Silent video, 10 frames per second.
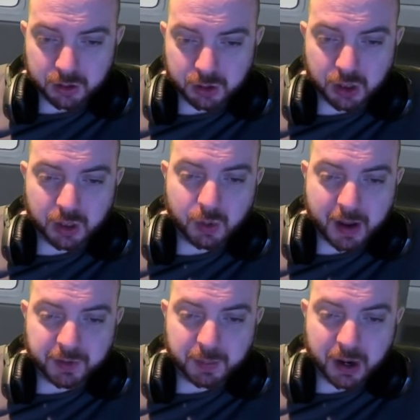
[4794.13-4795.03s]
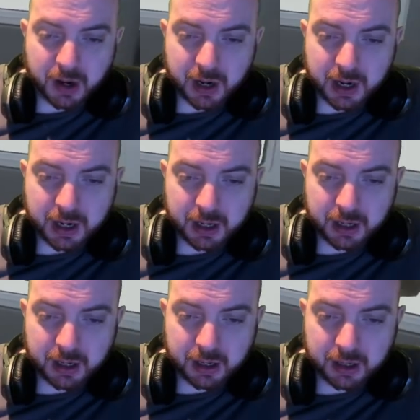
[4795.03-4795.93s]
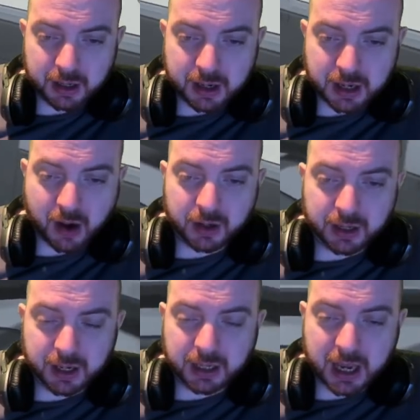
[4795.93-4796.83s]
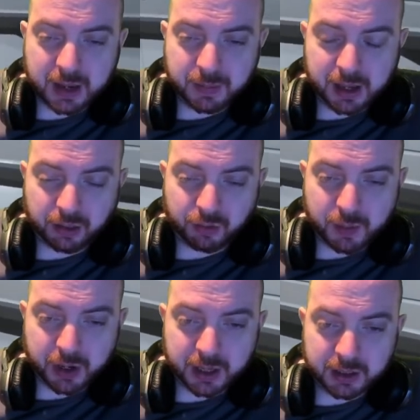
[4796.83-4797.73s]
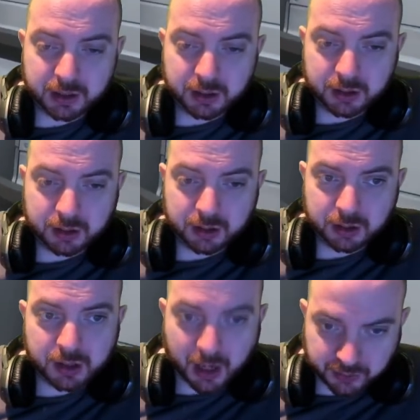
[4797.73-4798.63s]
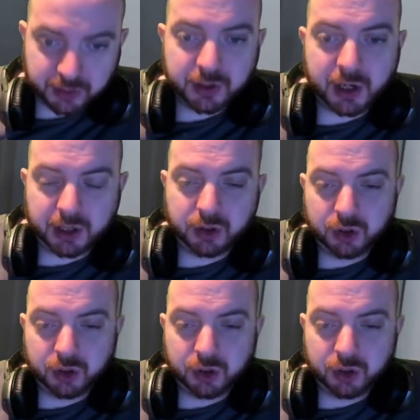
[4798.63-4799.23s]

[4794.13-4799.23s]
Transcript: Do you think we'll be able to buy Carrick in-game in 3.8? Yes, I do.